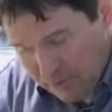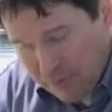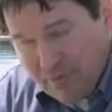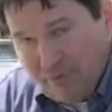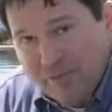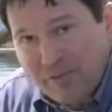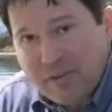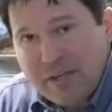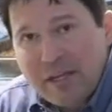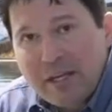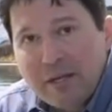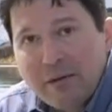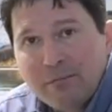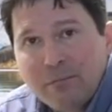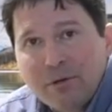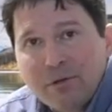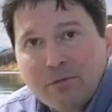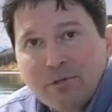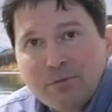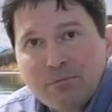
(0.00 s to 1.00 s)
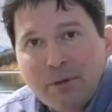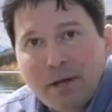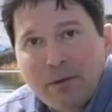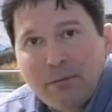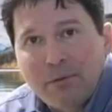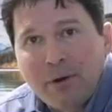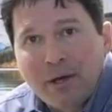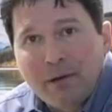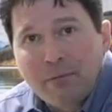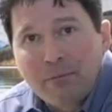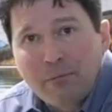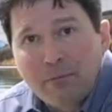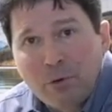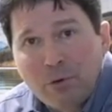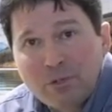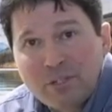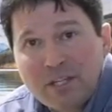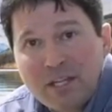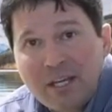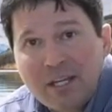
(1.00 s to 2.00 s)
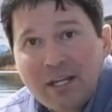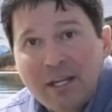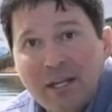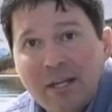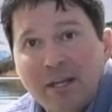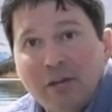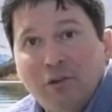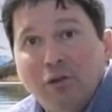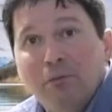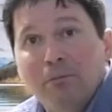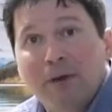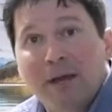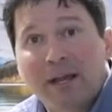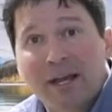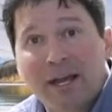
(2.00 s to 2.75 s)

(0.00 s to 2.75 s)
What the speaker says: femurs might rotate in, and you might